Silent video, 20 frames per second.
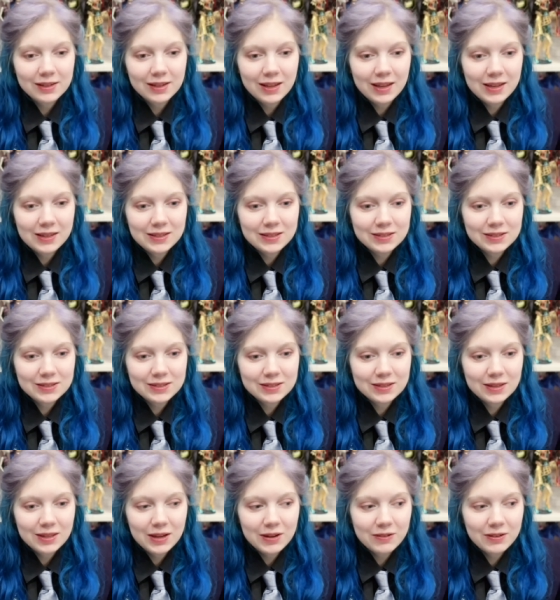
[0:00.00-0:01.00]
It is
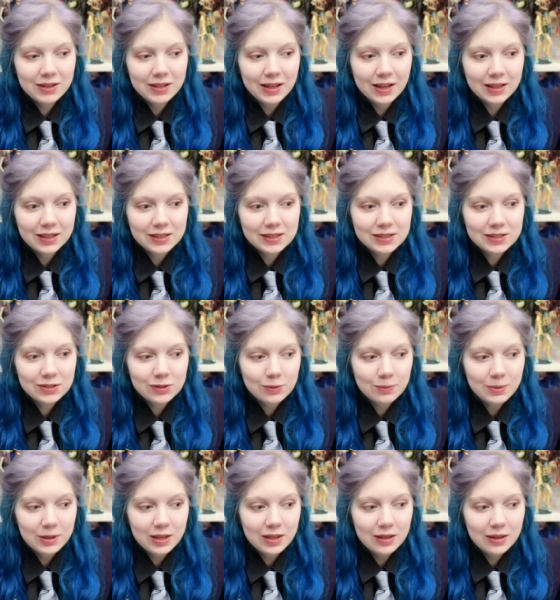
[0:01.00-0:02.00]
very nice to
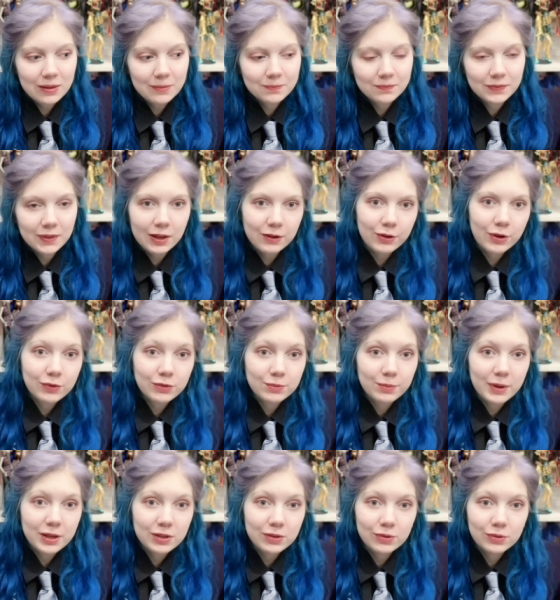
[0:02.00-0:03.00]
be around
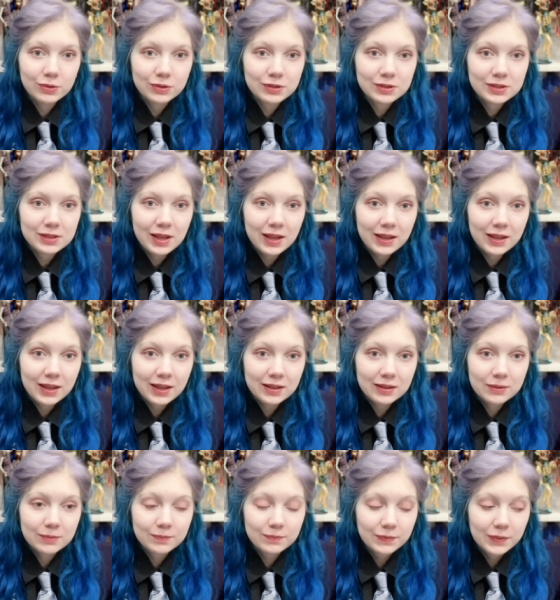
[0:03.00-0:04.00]
my dolls
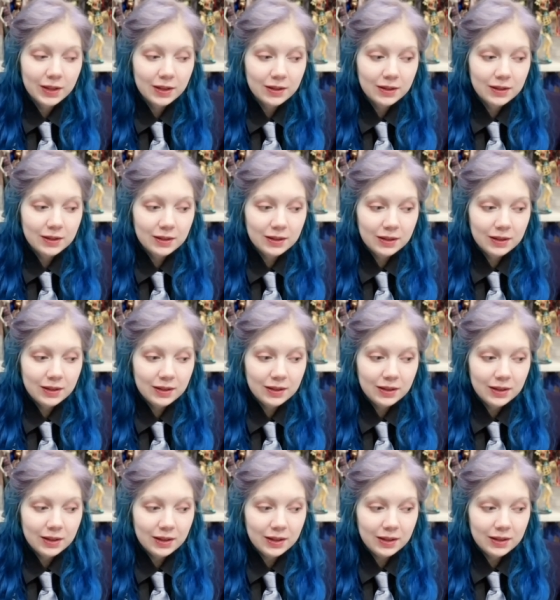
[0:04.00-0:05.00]
again
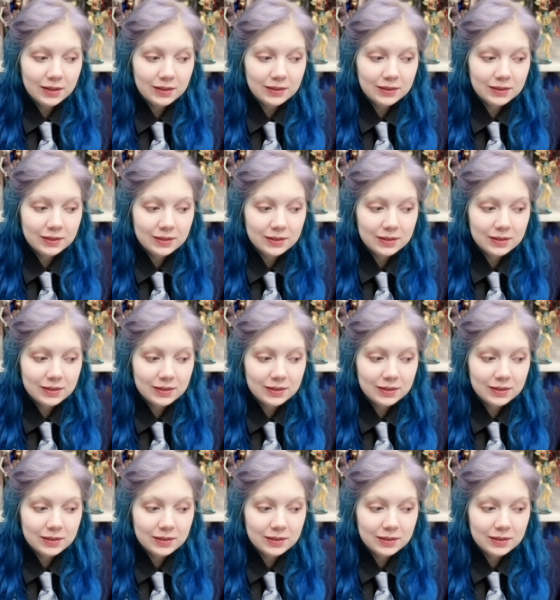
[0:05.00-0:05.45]
and